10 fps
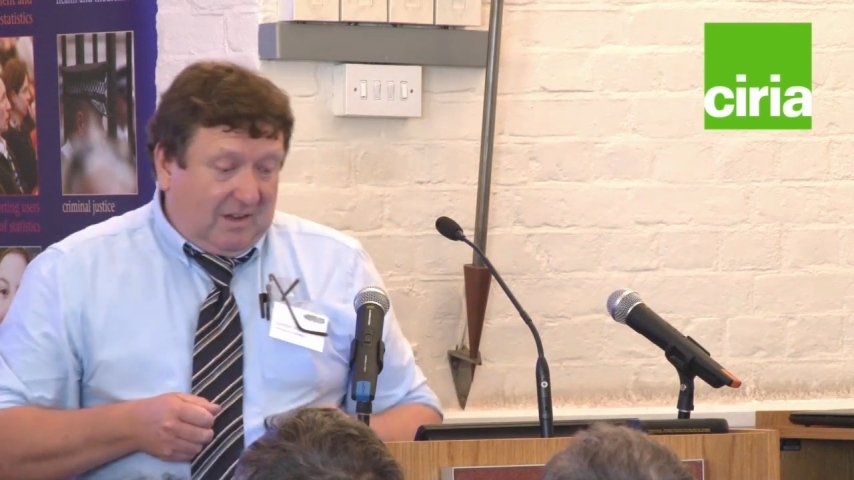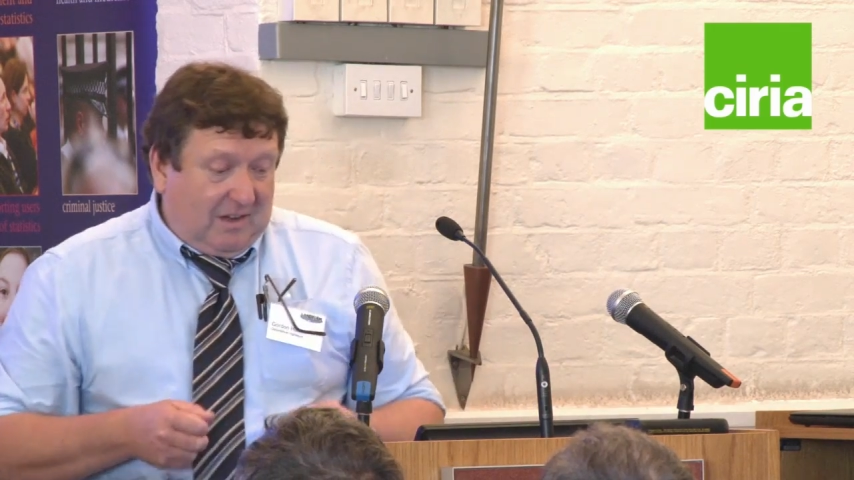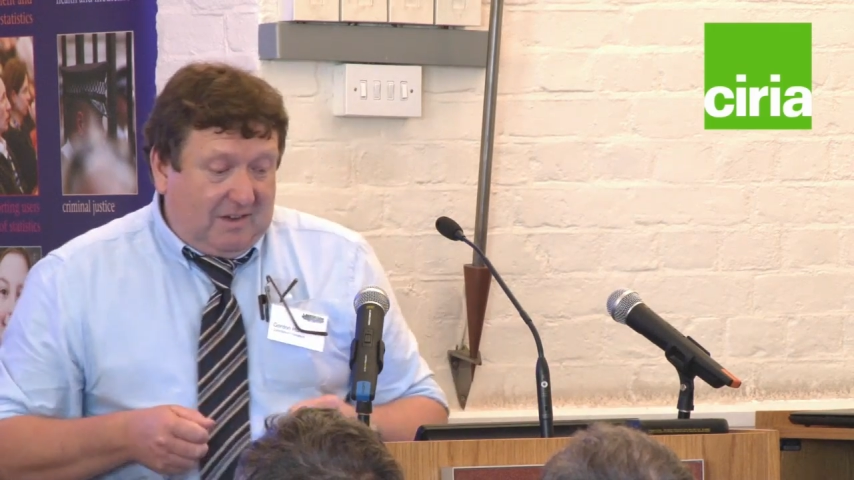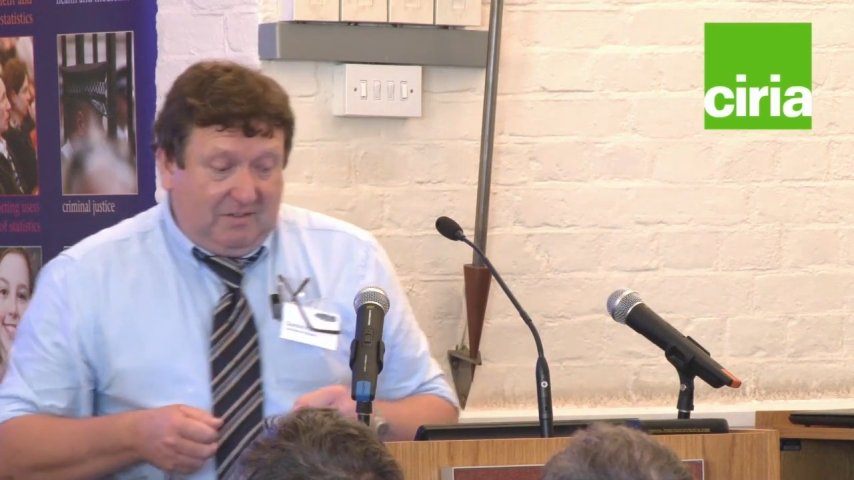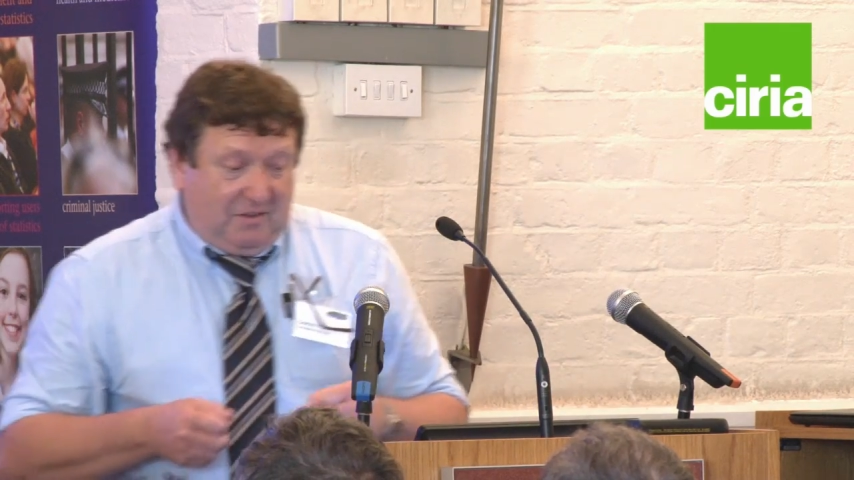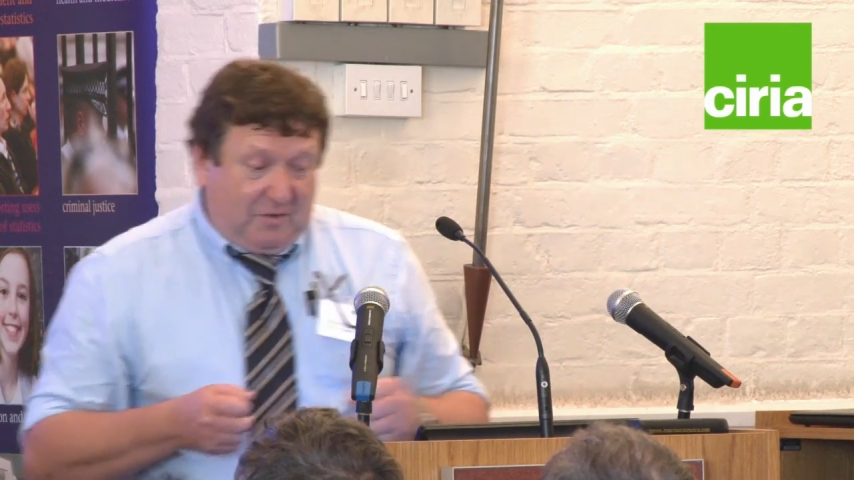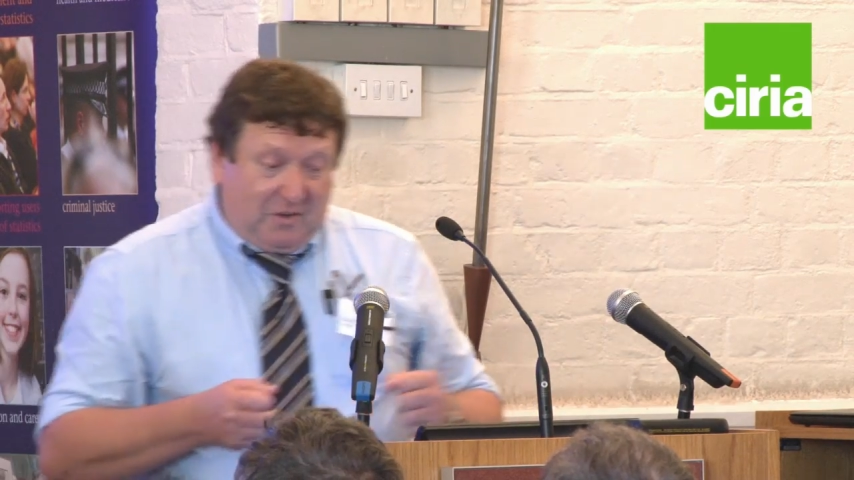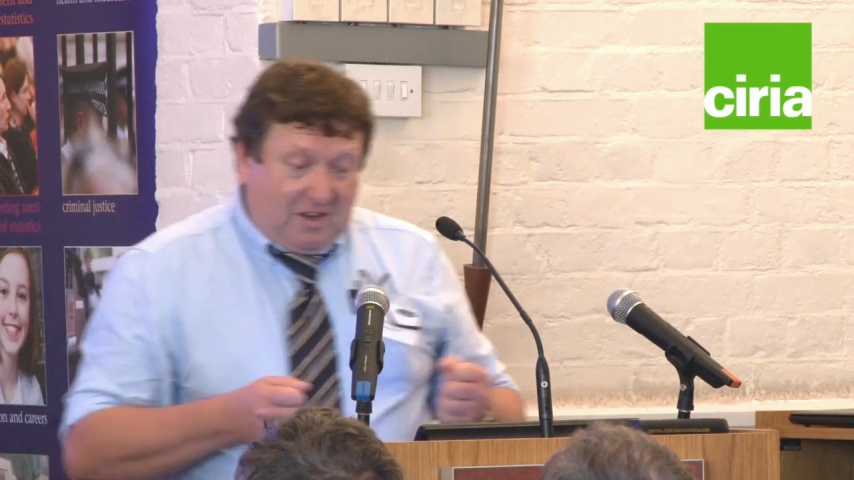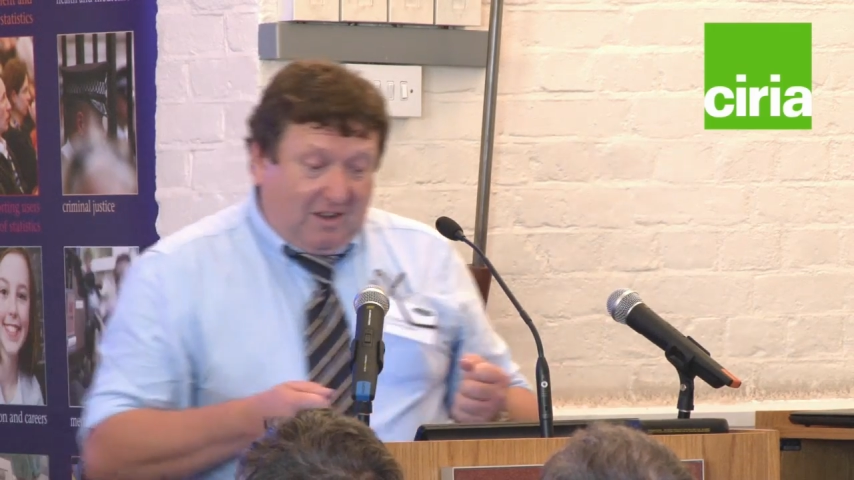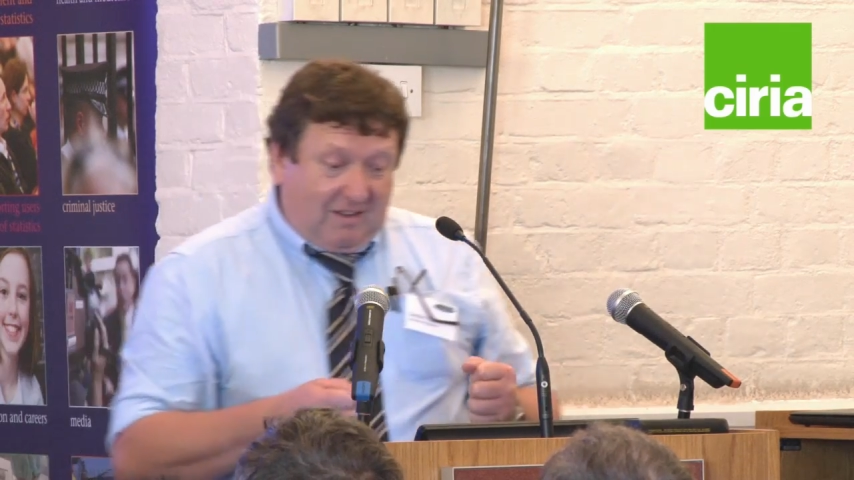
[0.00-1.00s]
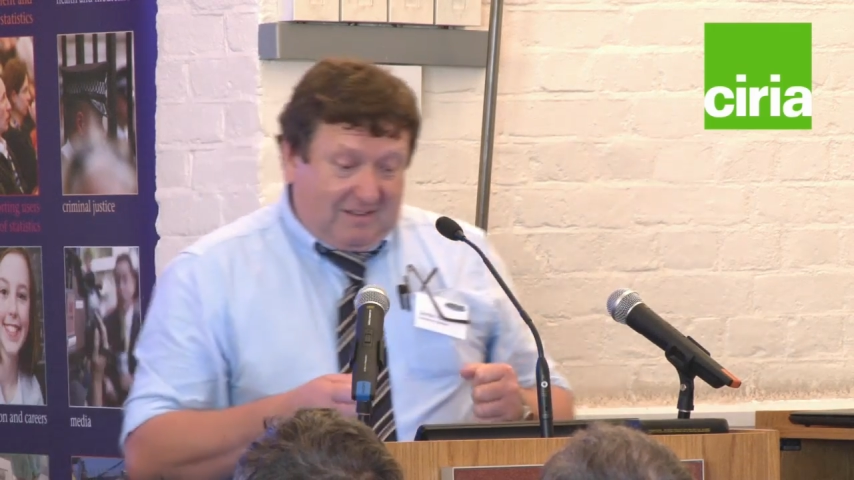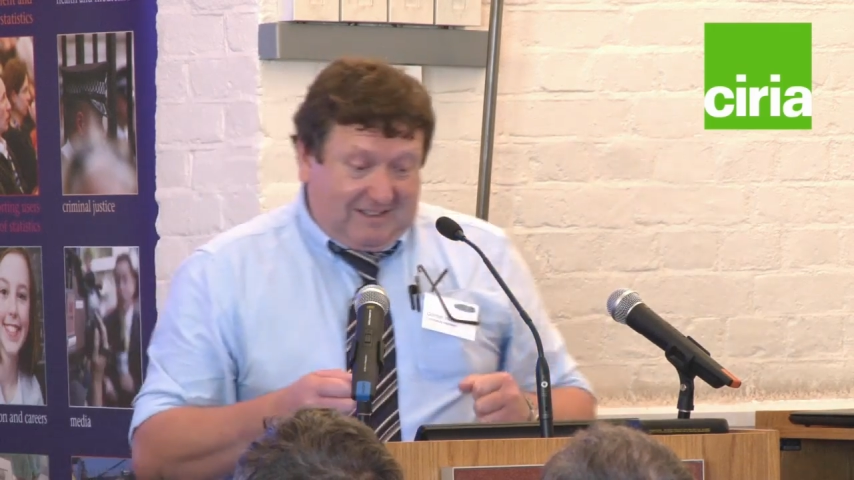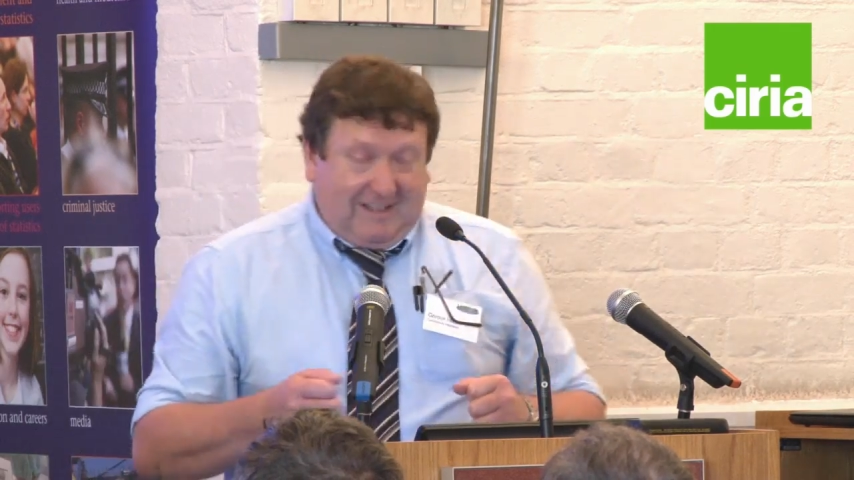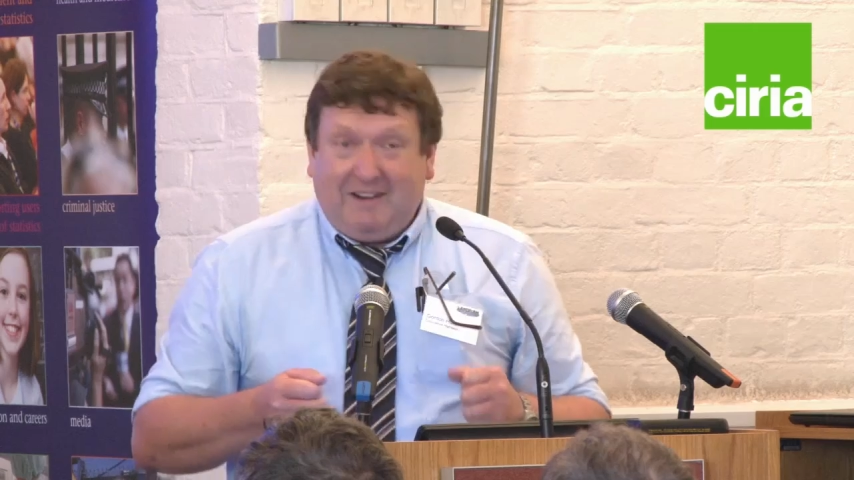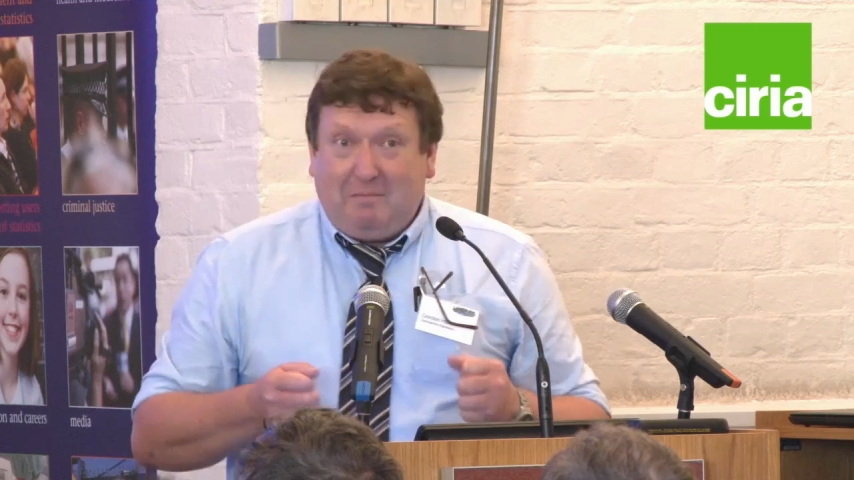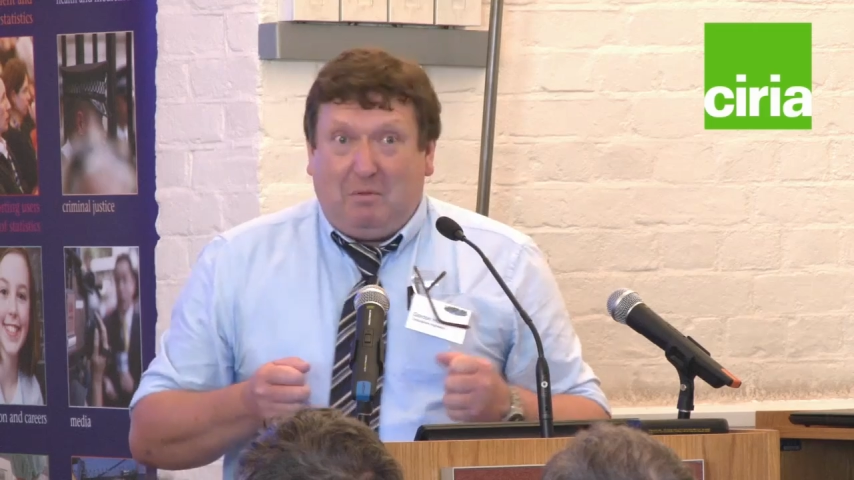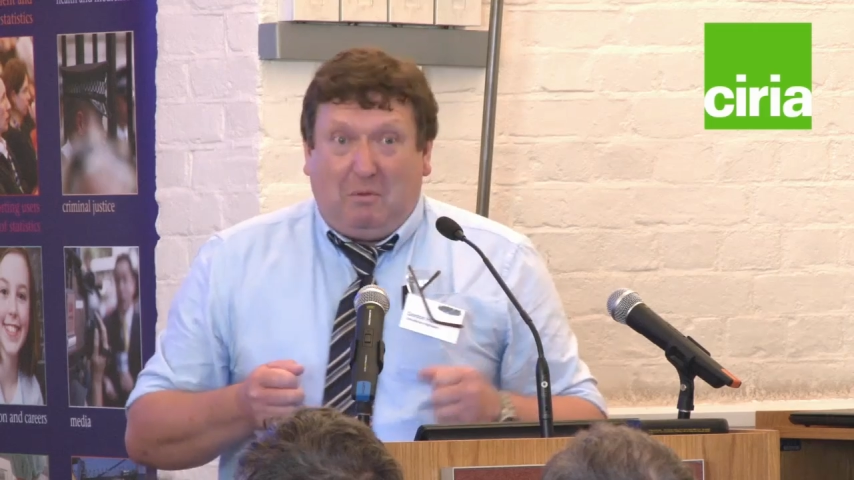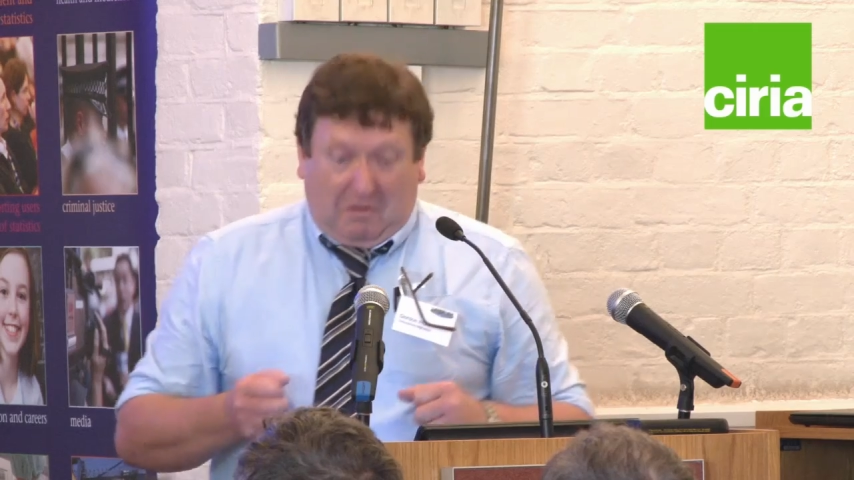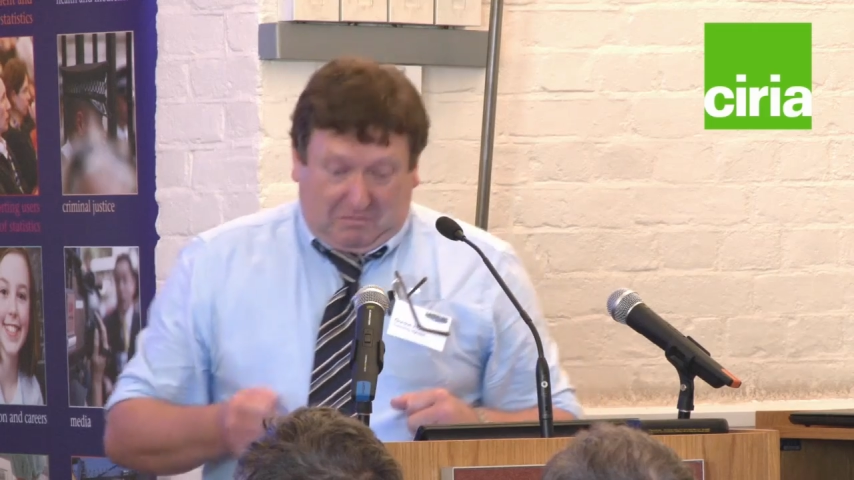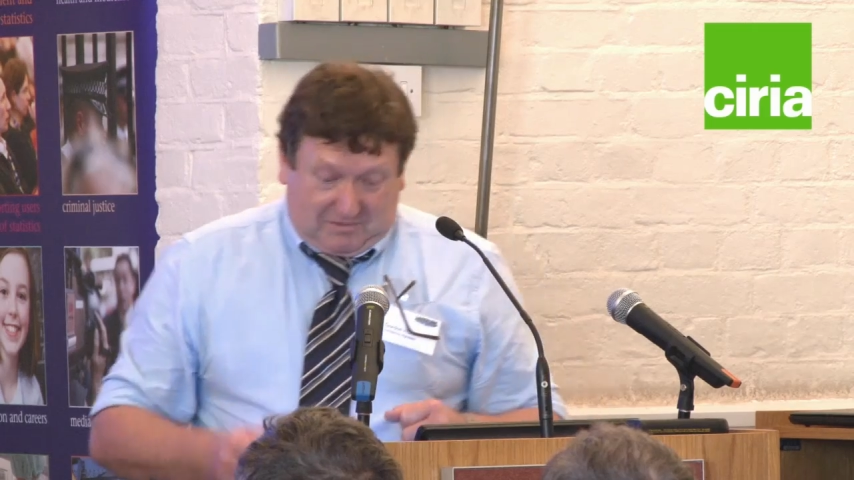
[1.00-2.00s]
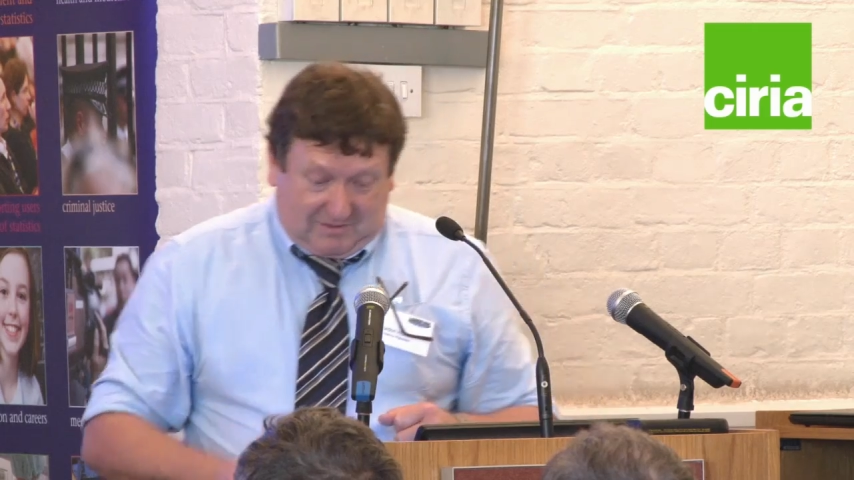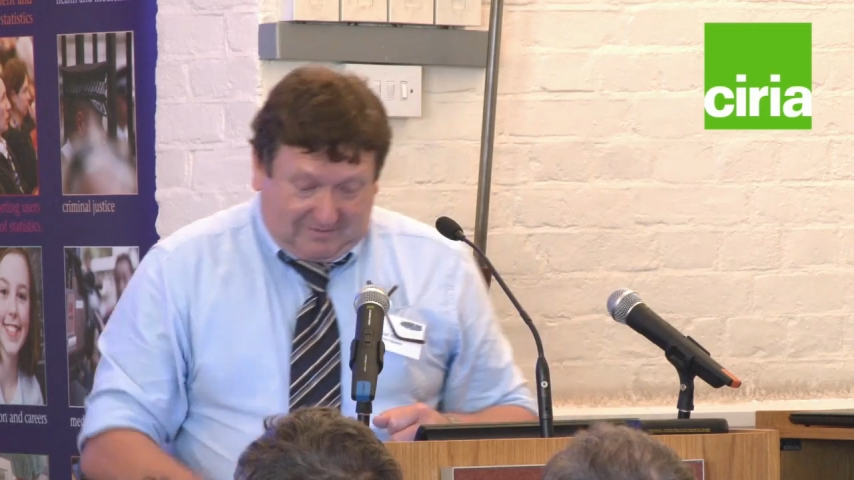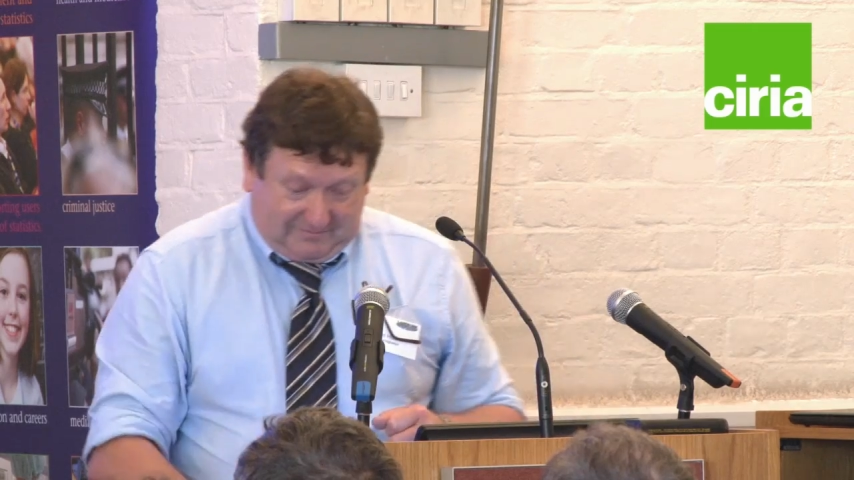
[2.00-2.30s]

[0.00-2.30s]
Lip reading: And you can't clear boreholes.